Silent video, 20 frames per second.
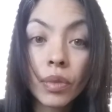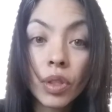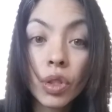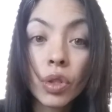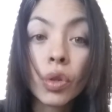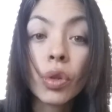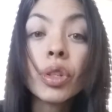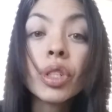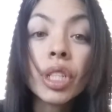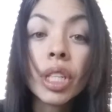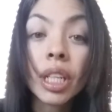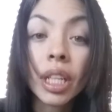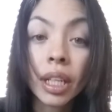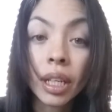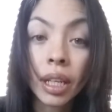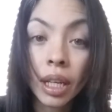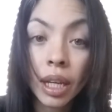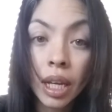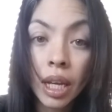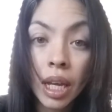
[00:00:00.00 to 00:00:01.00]

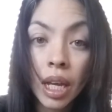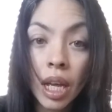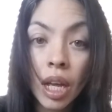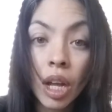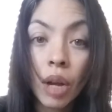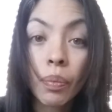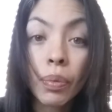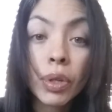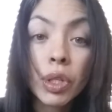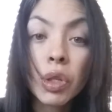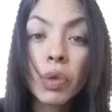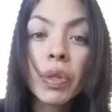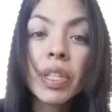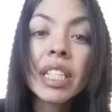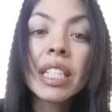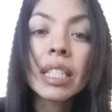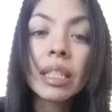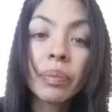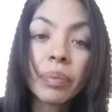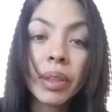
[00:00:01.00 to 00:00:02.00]
searching and
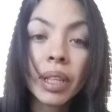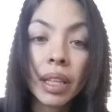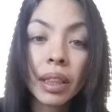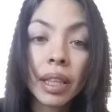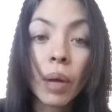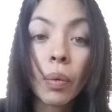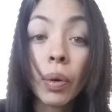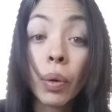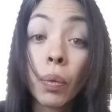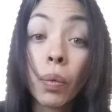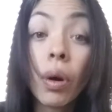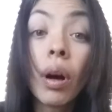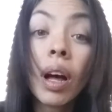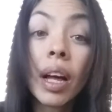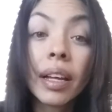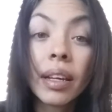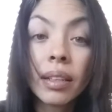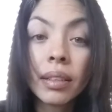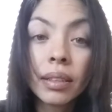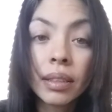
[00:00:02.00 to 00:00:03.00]
pursuing something that we
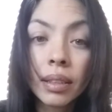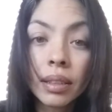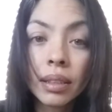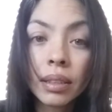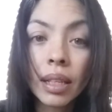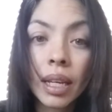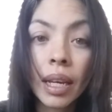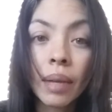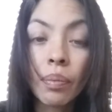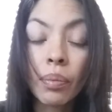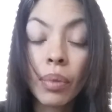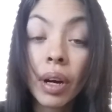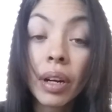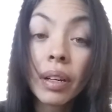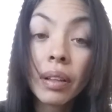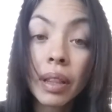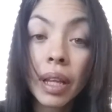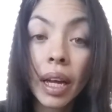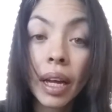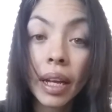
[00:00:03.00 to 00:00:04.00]
want. And
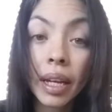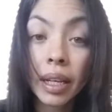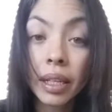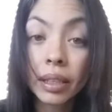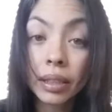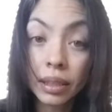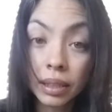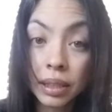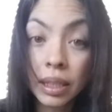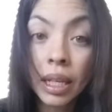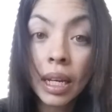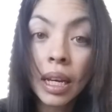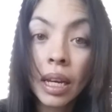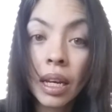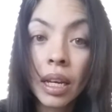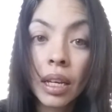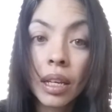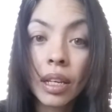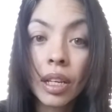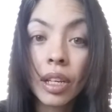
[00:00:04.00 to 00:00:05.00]
part of that is,
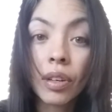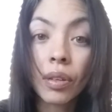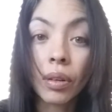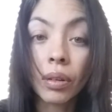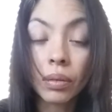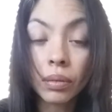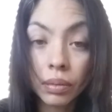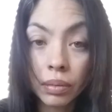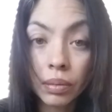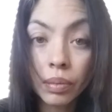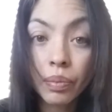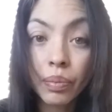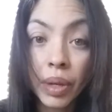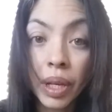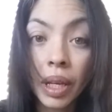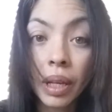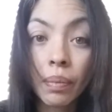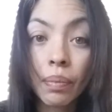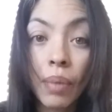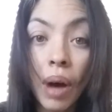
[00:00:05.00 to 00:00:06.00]

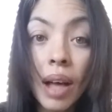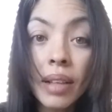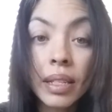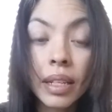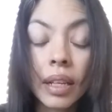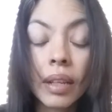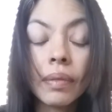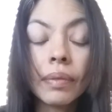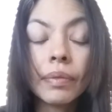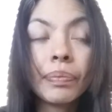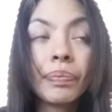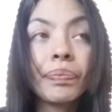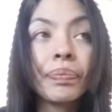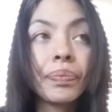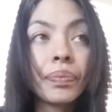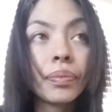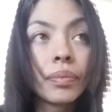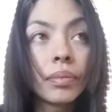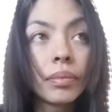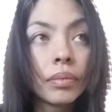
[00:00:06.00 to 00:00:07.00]
being positive
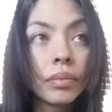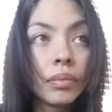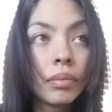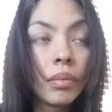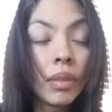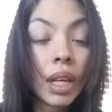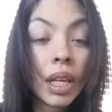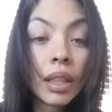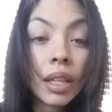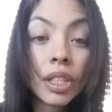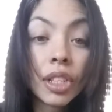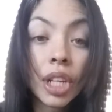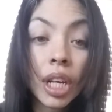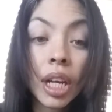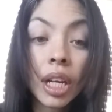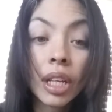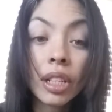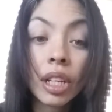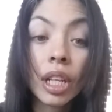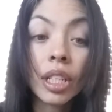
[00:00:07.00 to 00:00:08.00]
and
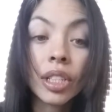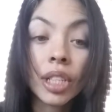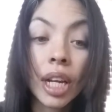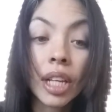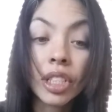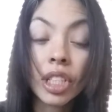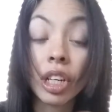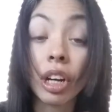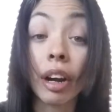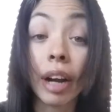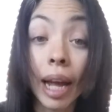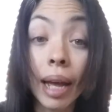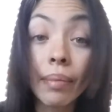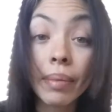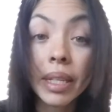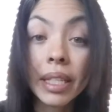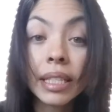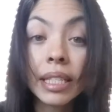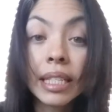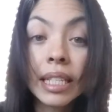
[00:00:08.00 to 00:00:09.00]
changing our
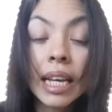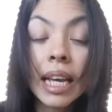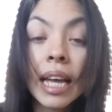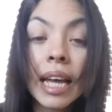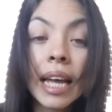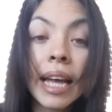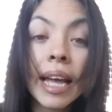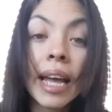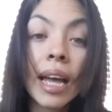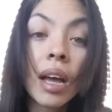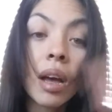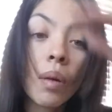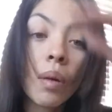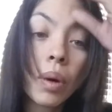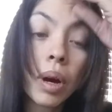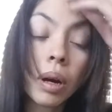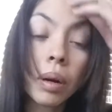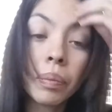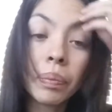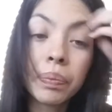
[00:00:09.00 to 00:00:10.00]
habits.
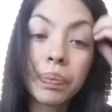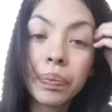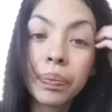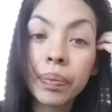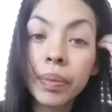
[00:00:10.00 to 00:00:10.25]
Well,